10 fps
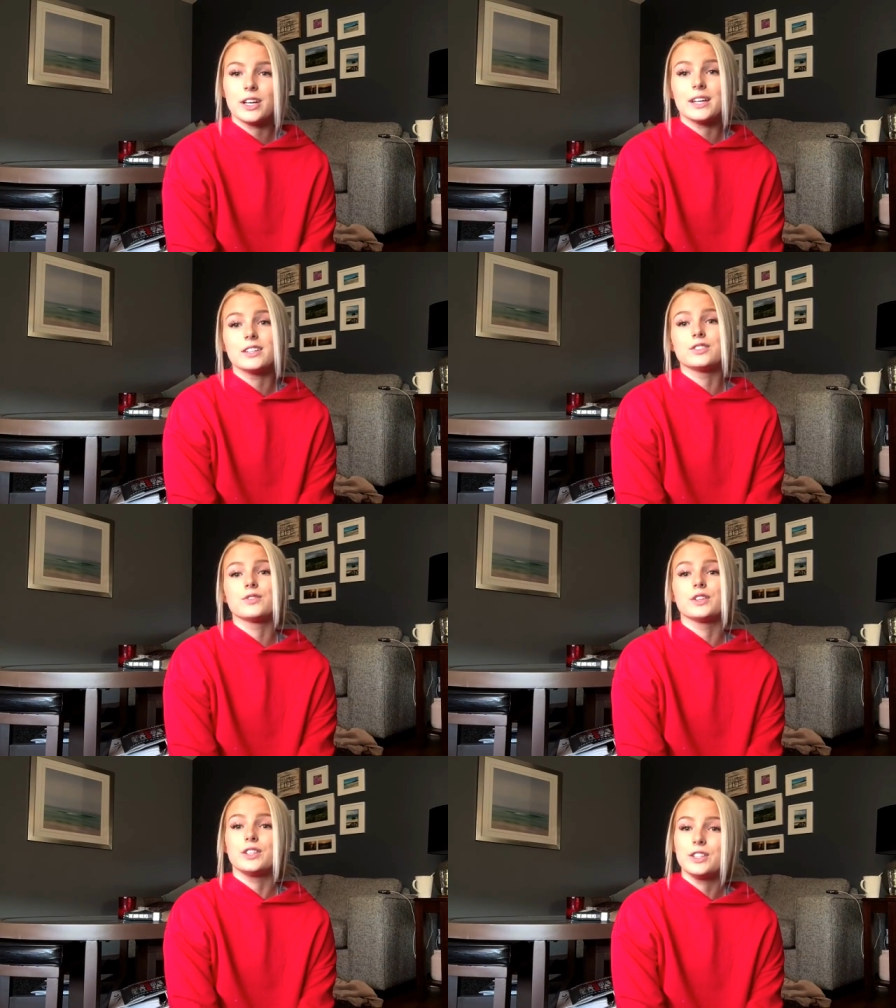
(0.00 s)
it is
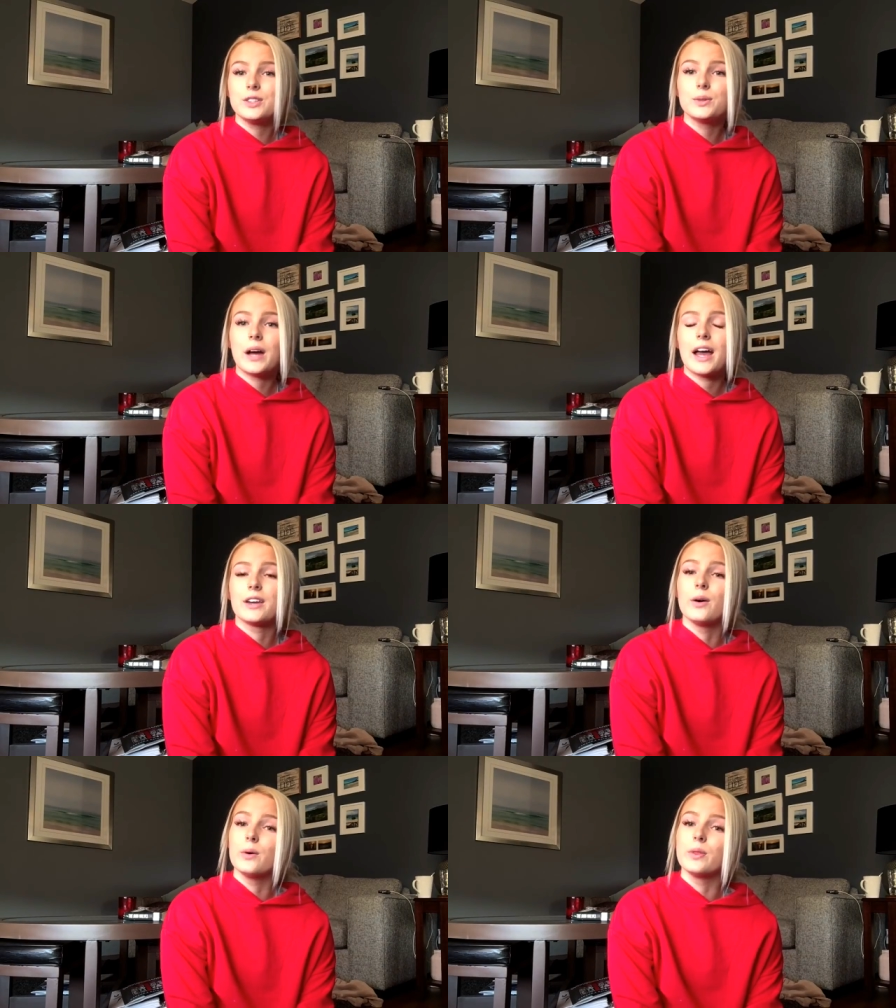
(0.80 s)
for you and
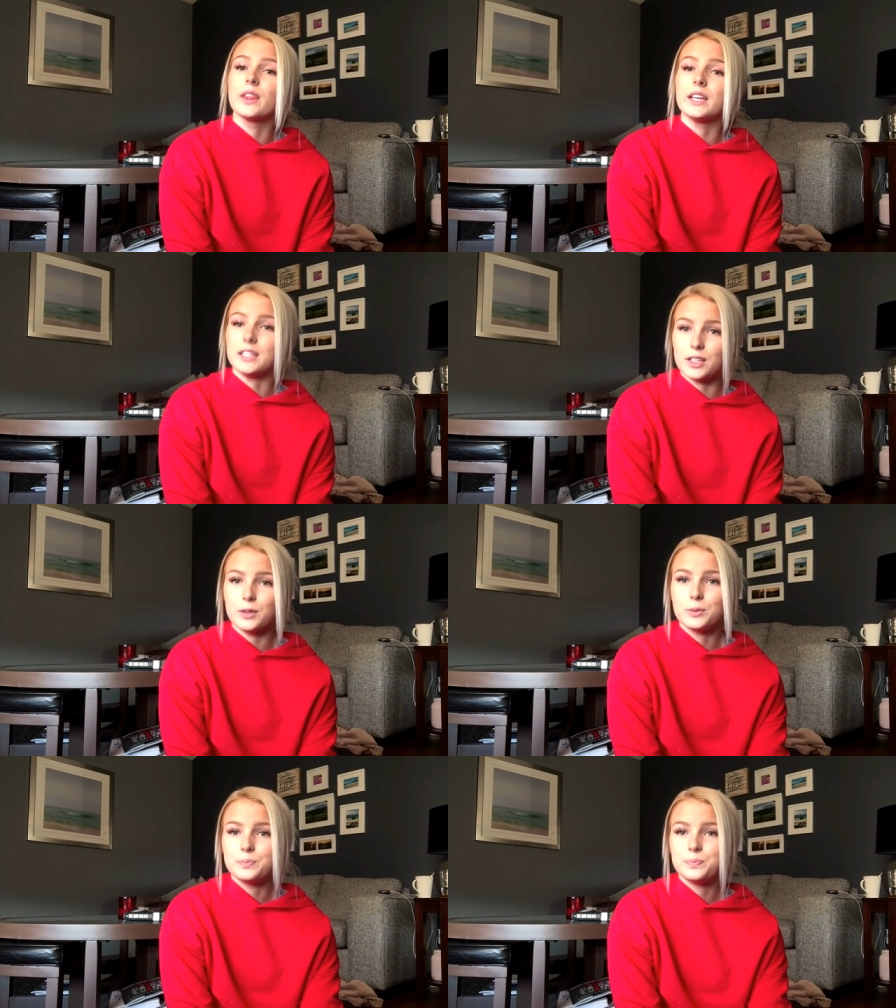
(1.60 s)
only you.